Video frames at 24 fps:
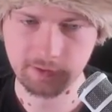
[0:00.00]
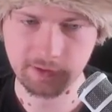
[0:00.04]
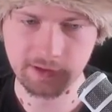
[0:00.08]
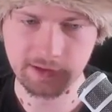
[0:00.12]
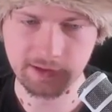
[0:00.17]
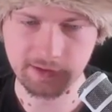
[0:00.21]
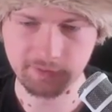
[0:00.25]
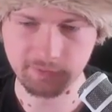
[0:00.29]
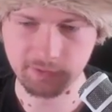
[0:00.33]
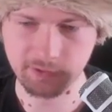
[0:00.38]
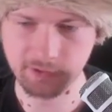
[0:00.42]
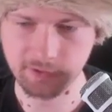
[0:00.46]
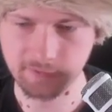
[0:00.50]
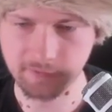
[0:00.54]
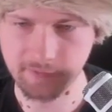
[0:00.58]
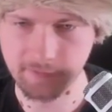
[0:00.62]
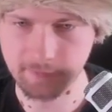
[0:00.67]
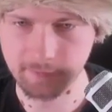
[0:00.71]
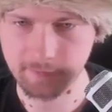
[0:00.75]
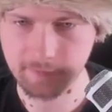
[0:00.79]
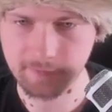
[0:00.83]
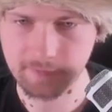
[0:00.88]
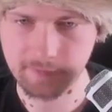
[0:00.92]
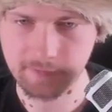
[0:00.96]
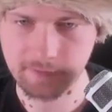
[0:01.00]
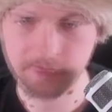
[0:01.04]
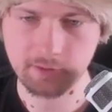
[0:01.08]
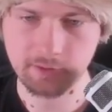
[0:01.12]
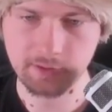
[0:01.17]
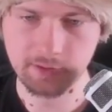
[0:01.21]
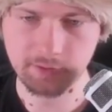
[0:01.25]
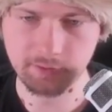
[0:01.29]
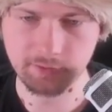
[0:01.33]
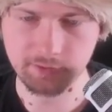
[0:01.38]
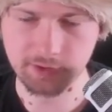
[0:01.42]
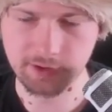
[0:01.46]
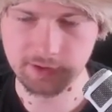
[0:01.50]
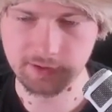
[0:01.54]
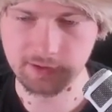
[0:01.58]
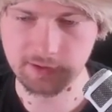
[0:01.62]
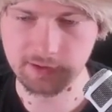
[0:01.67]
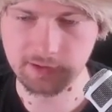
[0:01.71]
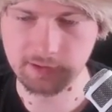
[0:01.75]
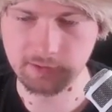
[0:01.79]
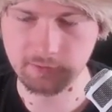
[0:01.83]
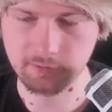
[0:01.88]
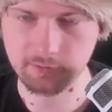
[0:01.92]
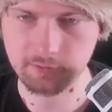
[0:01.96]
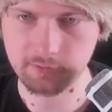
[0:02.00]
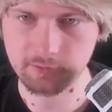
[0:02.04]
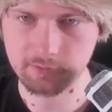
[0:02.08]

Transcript: Get rid of them. They're rejected now.